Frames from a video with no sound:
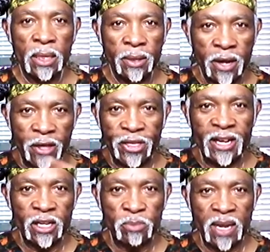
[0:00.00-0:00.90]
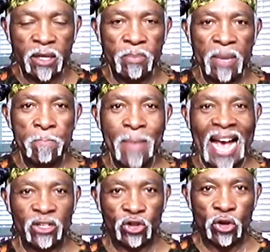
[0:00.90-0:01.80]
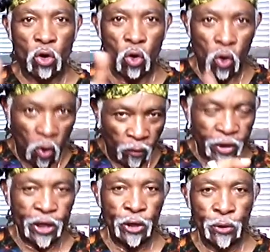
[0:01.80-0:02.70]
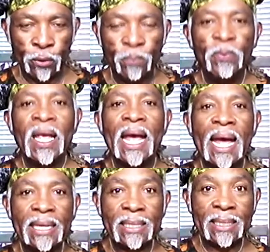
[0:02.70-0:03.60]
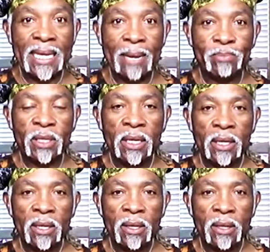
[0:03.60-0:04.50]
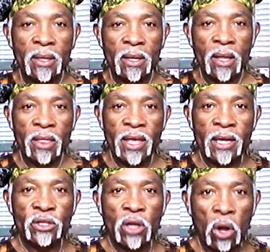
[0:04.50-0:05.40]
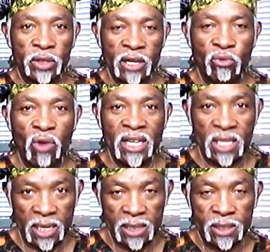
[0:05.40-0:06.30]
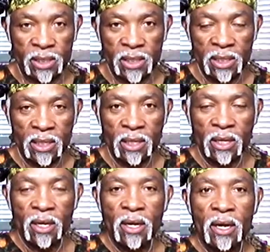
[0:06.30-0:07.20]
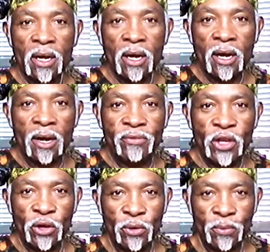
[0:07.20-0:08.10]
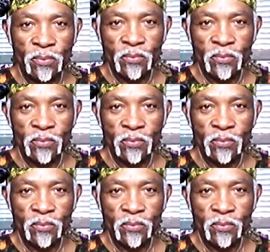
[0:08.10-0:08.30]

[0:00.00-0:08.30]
Nothing is meant to be master over you except the exalted resonance of you.